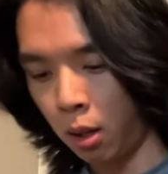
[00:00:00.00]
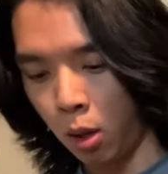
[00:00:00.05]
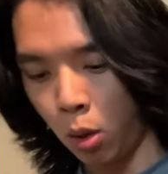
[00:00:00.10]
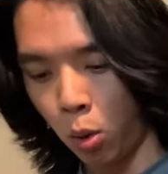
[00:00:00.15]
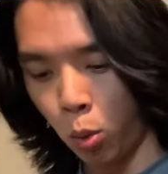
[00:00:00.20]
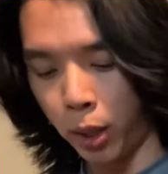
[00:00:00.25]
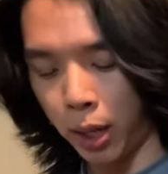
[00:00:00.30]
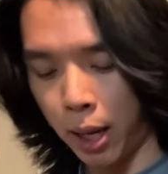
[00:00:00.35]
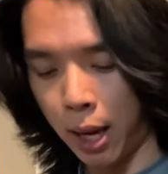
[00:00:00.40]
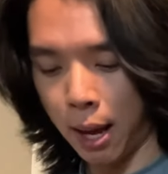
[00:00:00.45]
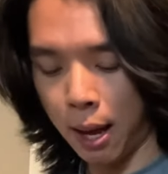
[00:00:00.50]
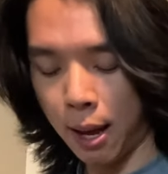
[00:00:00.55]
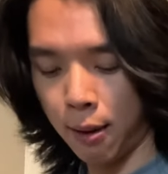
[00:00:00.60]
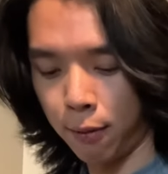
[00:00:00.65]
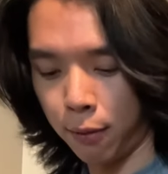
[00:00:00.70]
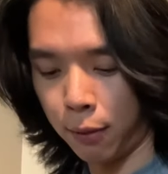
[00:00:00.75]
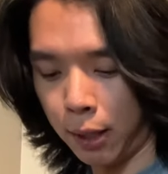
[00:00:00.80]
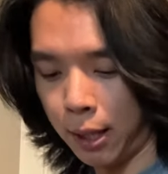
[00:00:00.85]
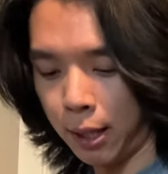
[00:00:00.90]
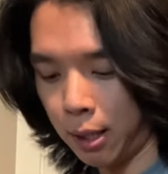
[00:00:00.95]
We have
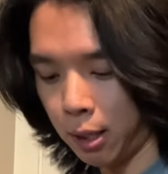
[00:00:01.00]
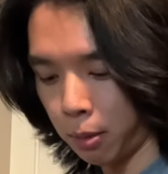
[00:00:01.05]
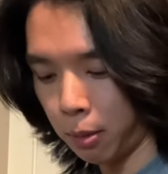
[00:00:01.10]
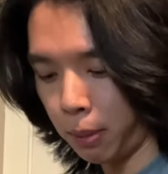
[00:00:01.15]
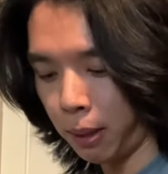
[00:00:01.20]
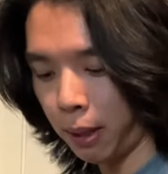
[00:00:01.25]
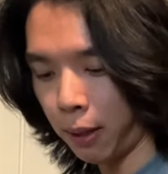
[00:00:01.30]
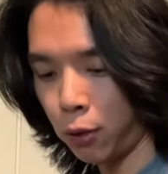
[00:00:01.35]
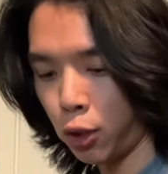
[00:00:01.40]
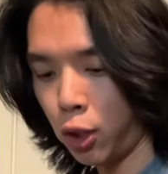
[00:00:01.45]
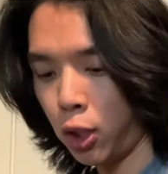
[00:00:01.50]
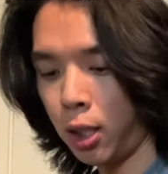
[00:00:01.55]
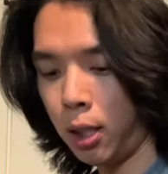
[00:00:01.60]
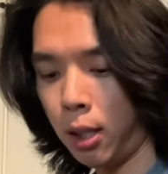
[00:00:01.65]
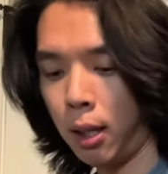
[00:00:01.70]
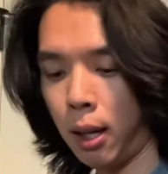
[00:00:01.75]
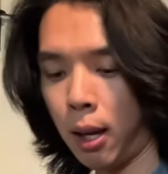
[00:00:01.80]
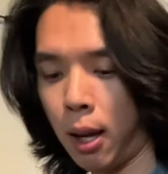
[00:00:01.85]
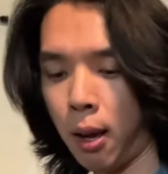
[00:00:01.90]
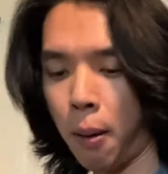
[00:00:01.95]
these
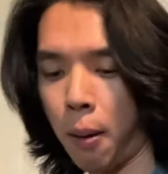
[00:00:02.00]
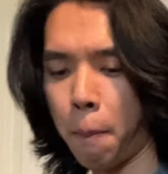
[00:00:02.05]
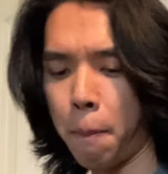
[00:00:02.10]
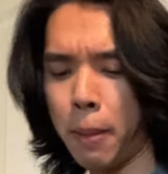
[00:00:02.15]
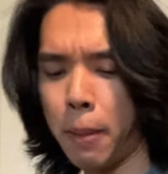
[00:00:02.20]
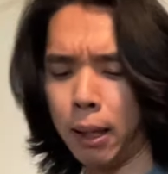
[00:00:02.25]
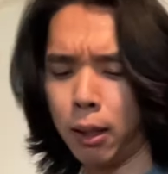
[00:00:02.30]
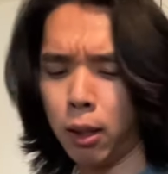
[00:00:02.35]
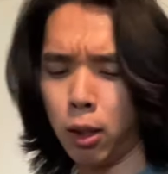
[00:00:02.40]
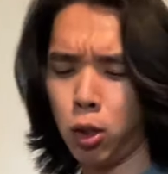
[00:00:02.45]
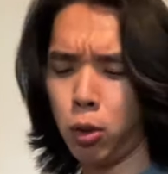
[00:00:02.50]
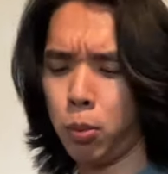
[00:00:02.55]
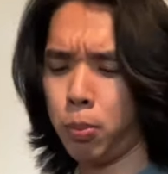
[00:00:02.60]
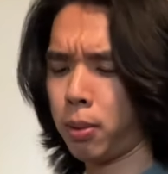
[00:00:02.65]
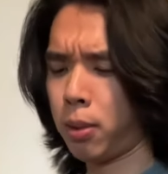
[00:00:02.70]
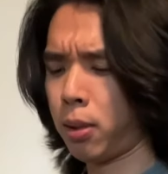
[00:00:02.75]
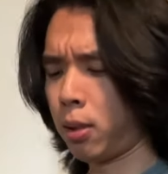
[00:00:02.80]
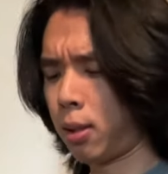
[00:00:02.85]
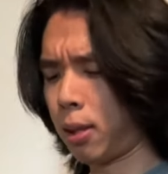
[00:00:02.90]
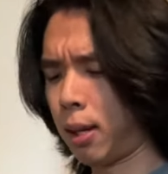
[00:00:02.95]
BFG big
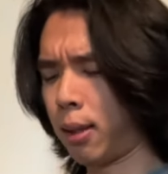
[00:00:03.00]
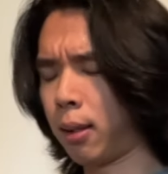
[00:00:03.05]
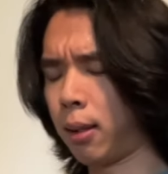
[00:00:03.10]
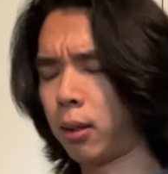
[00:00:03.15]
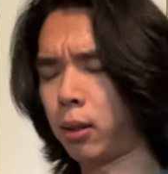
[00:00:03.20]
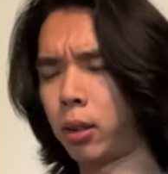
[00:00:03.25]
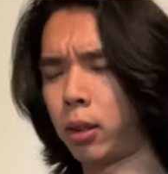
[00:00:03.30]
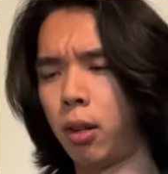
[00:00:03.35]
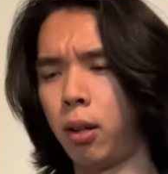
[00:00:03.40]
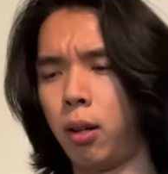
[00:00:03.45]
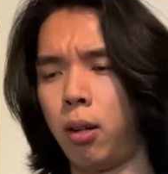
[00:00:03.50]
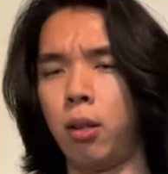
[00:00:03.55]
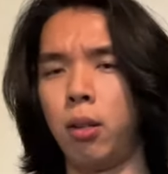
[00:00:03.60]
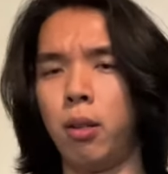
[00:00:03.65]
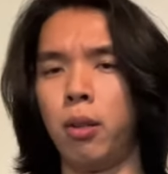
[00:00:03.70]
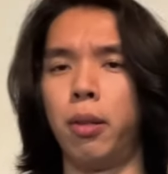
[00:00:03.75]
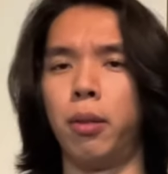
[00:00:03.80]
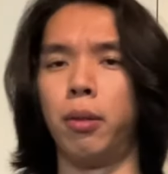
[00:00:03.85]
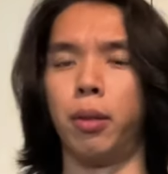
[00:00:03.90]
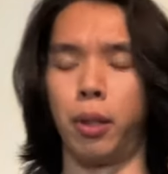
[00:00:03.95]
loops, I think they're called,
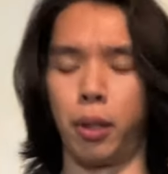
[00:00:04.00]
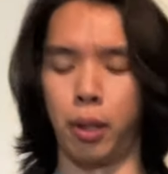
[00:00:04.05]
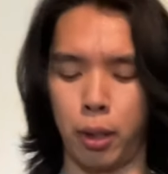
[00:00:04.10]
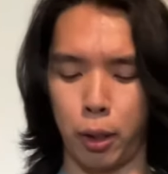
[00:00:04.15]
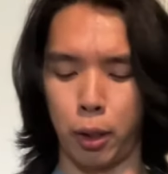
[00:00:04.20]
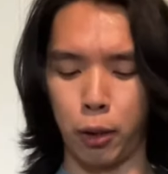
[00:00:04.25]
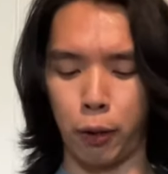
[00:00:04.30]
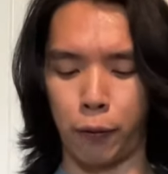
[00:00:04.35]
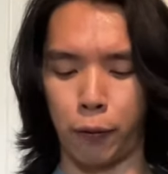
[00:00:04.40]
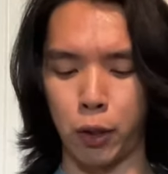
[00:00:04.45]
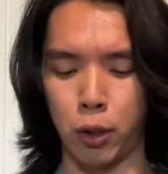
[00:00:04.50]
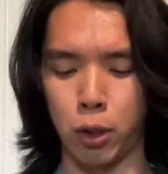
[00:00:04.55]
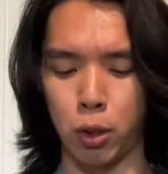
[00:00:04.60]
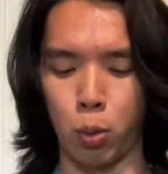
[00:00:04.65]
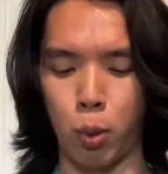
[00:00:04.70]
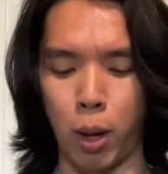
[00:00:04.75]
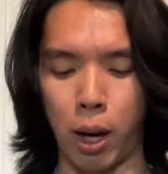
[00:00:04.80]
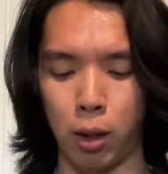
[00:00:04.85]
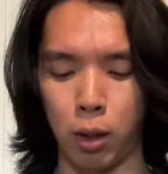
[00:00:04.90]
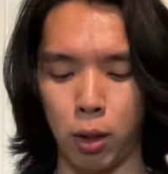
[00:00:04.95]
or universal
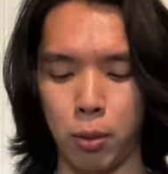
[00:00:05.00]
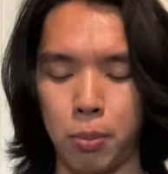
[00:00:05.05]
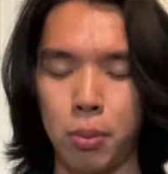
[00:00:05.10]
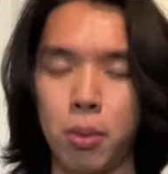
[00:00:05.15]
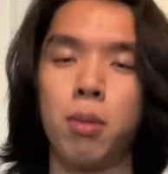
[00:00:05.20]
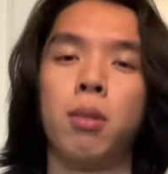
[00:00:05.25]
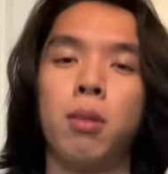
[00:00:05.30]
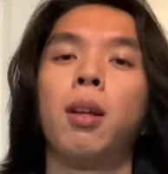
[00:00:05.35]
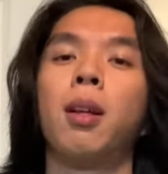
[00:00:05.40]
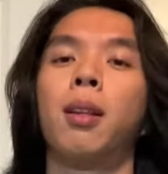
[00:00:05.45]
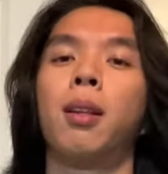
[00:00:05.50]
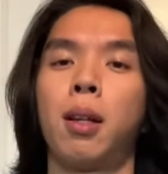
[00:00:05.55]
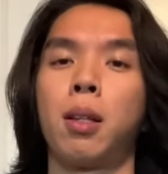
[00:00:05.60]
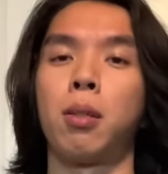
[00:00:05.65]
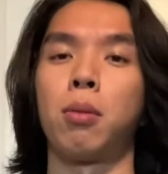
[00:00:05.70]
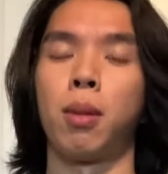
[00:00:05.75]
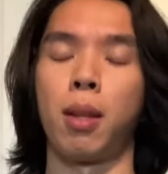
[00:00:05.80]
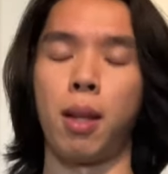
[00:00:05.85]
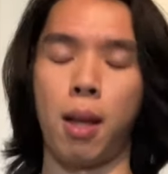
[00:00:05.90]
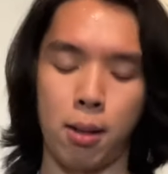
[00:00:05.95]
wire loops. That's
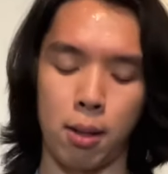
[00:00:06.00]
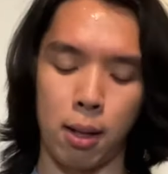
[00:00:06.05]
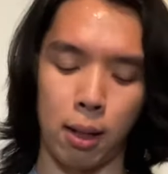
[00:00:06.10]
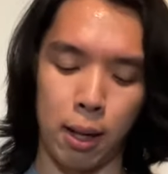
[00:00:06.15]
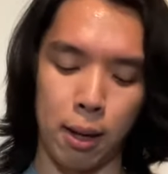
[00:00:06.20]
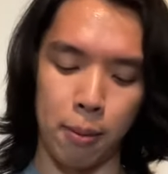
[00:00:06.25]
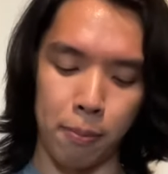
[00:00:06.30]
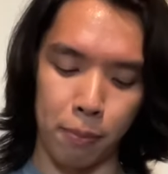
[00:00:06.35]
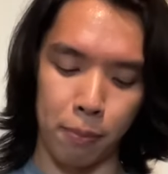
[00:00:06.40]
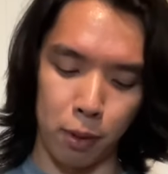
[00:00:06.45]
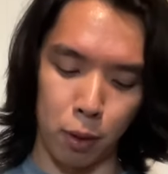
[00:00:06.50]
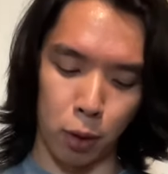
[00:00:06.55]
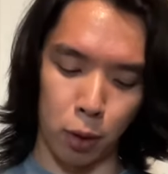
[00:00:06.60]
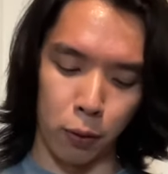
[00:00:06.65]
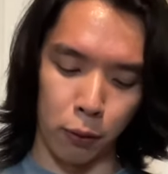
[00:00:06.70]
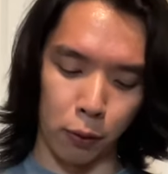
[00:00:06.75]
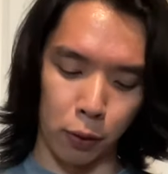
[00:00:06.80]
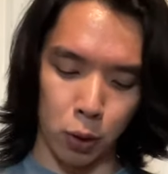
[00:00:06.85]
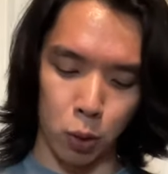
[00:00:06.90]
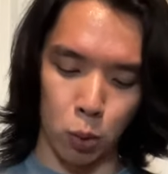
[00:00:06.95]
it. Yep,
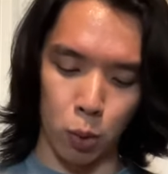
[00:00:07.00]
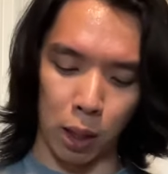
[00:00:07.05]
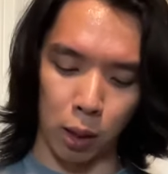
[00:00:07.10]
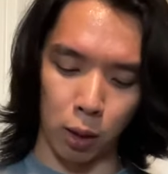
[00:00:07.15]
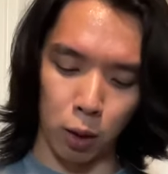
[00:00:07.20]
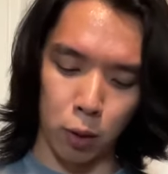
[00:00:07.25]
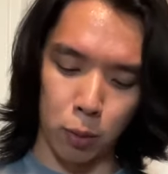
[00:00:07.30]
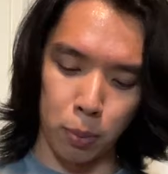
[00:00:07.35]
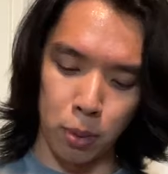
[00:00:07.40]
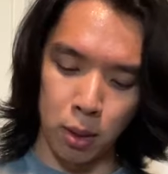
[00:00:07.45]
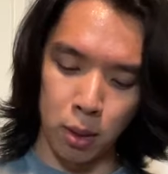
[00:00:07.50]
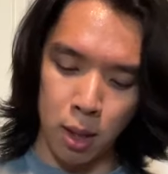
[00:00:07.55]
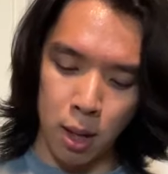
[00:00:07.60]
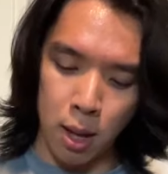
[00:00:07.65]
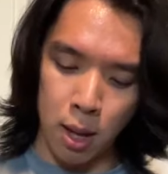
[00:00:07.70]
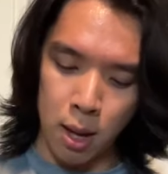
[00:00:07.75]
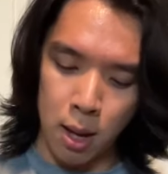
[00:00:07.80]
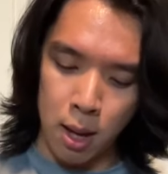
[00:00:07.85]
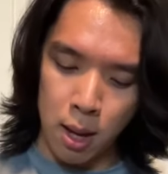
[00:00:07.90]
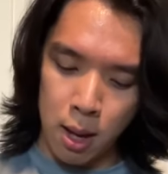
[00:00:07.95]
universal wire loops.
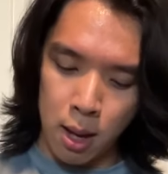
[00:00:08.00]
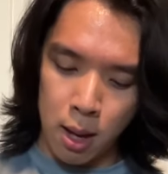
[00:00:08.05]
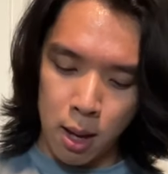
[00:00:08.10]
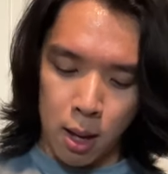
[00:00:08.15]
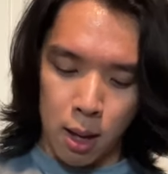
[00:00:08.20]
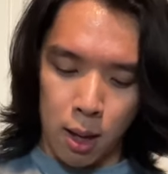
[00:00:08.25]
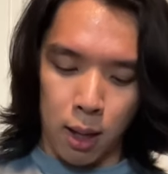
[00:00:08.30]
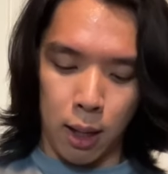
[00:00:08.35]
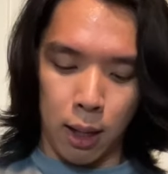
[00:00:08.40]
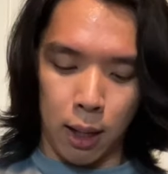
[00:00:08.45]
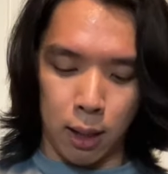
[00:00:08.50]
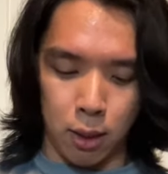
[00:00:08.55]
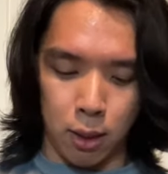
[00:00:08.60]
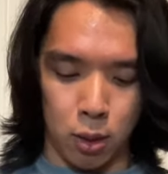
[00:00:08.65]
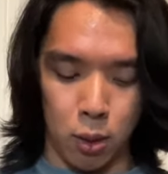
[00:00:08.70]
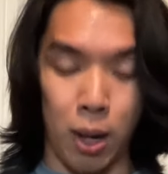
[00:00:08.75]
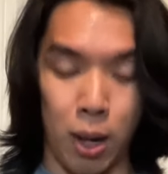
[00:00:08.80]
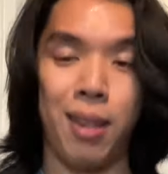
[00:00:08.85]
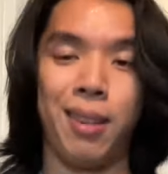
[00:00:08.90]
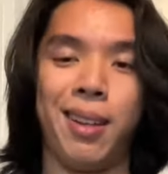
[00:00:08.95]
And so
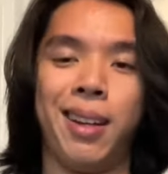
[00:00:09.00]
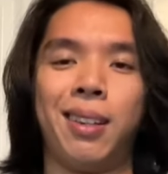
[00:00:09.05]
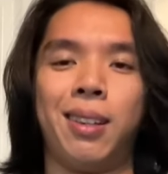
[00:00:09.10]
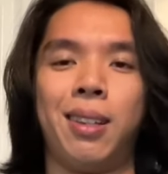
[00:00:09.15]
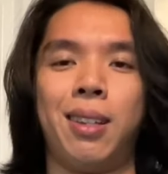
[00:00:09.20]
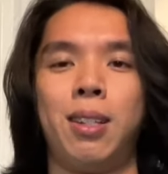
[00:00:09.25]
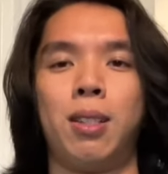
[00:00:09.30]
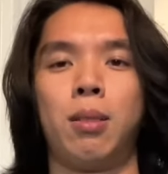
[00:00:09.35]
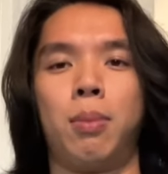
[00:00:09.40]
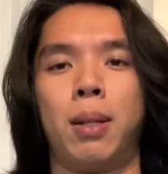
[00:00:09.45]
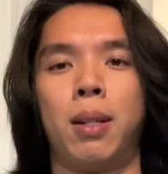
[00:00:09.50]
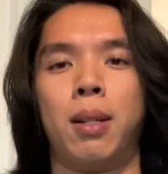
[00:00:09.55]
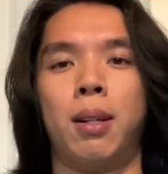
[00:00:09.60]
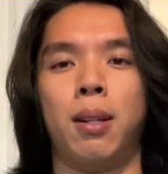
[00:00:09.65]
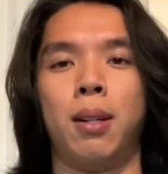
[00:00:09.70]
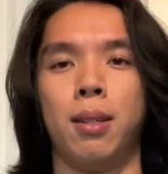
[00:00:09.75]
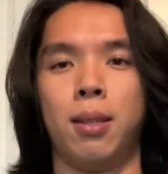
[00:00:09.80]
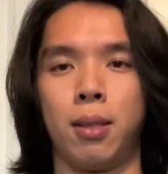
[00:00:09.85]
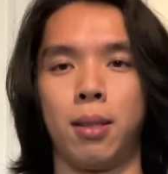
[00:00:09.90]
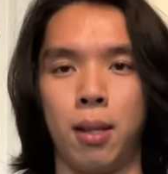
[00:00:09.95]
I like these
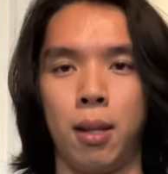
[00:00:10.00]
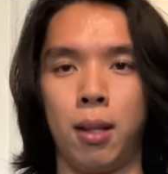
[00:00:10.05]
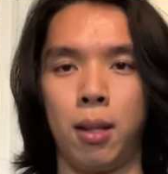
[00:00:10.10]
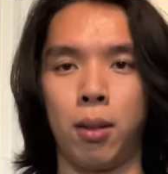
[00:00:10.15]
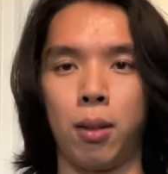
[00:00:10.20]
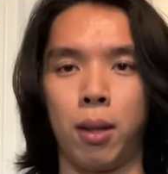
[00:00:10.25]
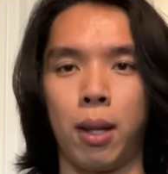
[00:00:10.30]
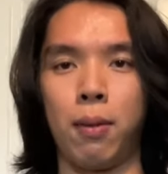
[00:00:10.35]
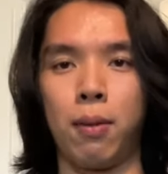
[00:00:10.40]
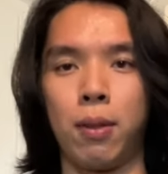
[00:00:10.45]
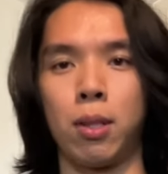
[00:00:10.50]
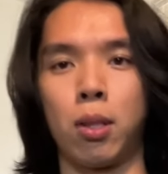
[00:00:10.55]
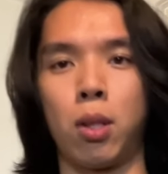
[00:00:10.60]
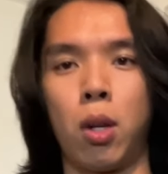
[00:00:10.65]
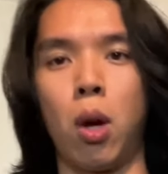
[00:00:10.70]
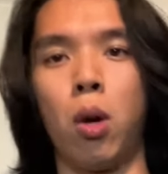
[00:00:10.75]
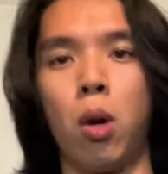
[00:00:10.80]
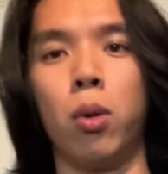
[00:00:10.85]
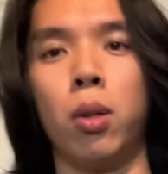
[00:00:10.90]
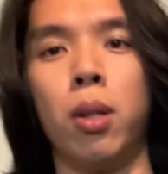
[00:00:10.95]
because, you know, they have this
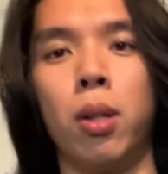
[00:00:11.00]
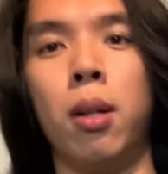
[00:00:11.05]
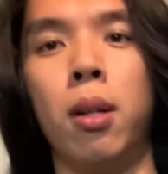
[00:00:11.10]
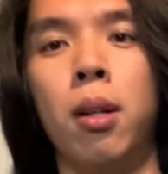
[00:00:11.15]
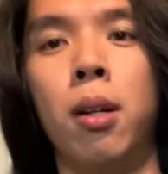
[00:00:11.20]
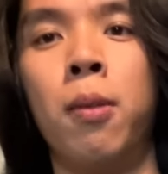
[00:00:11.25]
coated